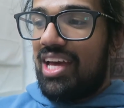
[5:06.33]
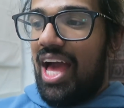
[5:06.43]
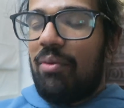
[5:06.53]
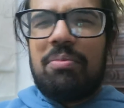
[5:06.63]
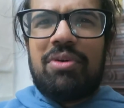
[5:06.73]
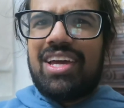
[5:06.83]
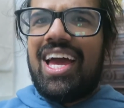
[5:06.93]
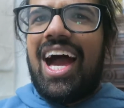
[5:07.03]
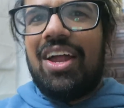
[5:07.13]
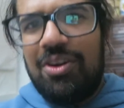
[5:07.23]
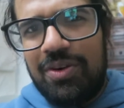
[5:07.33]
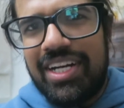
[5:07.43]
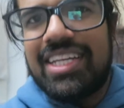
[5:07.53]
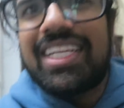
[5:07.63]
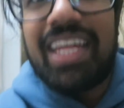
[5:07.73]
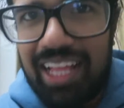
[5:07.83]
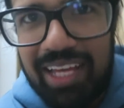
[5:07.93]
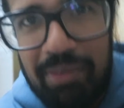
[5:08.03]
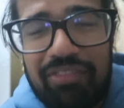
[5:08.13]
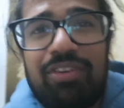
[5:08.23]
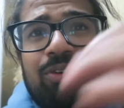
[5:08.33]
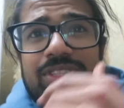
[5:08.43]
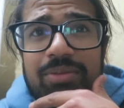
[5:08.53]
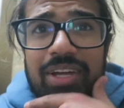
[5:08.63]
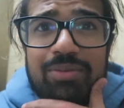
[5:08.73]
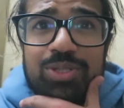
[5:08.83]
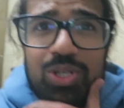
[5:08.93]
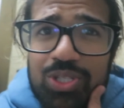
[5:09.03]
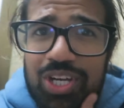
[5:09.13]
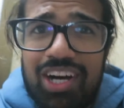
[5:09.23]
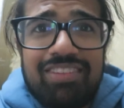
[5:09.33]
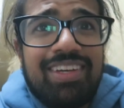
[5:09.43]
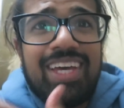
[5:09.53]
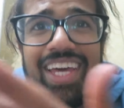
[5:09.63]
At one point, I don't know what it is. Like my phone sometimes turns off,